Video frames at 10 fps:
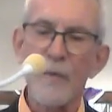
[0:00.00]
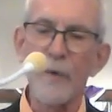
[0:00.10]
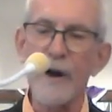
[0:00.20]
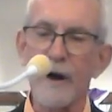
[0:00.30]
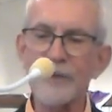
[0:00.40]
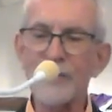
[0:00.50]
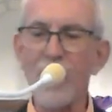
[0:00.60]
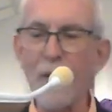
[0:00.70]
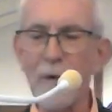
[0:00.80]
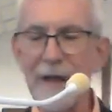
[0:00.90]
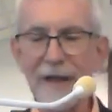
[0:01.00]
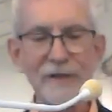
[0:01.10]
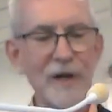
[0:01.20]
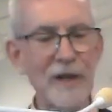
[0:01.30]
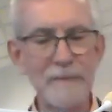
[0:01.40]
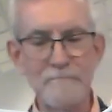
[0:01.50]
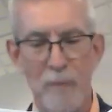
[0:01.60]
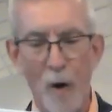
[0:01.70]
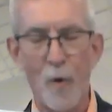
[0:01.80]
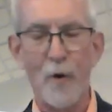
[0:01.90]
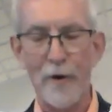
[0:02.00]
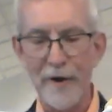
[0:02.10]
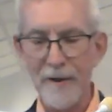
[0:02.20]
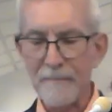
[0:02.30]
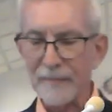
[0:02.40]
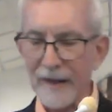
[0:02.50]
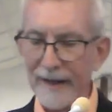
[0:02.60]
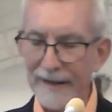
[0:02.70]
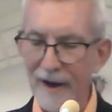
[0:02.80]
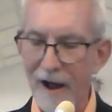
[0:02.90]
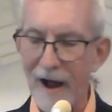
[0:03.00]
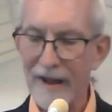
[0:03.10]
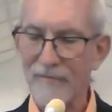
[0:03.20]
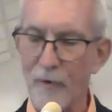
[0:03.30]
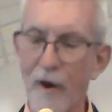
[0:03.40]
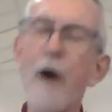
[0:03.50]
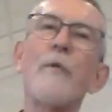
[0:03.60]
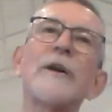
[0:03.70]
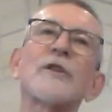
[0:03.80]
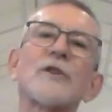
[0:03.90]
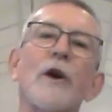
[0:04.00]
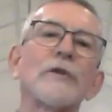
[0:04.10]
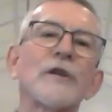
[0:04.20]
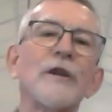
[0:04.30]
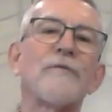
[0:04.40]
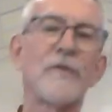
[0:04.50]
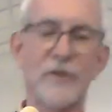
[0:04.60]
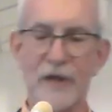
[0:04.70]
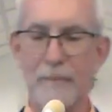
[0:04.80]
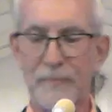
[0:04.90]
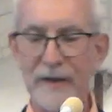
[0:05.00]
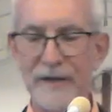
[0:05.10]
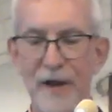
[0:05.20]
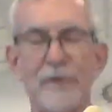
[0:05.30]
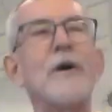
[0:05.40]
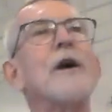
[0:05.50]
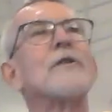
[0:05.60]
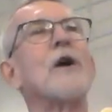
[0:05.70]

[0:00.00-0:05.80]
We are so easily bored in life. We're always searching for something new.